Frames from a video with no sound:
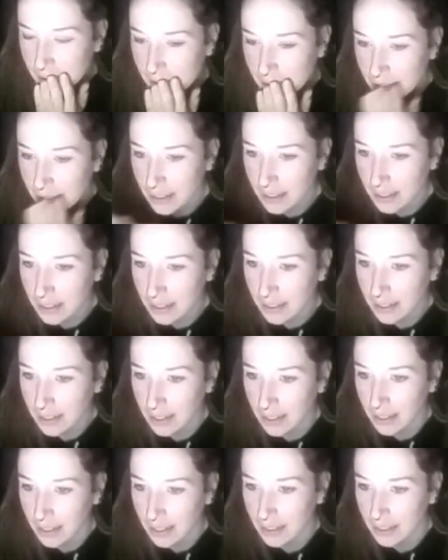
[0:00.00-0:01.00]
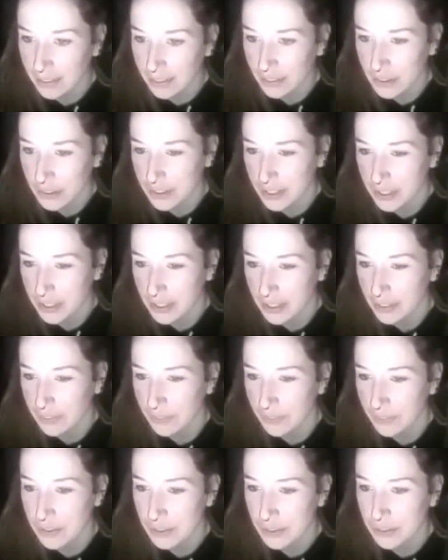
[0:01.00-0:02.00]
touch can be a disguising
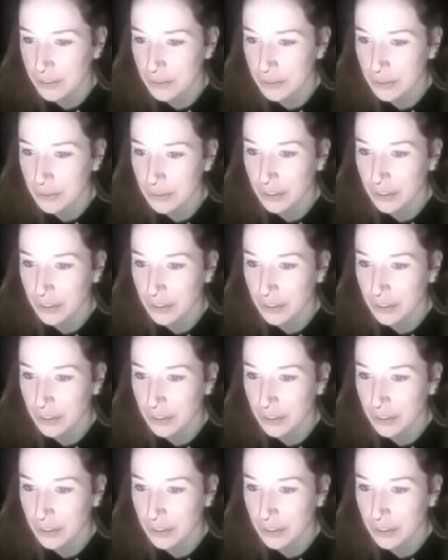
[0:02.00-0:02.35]
trap.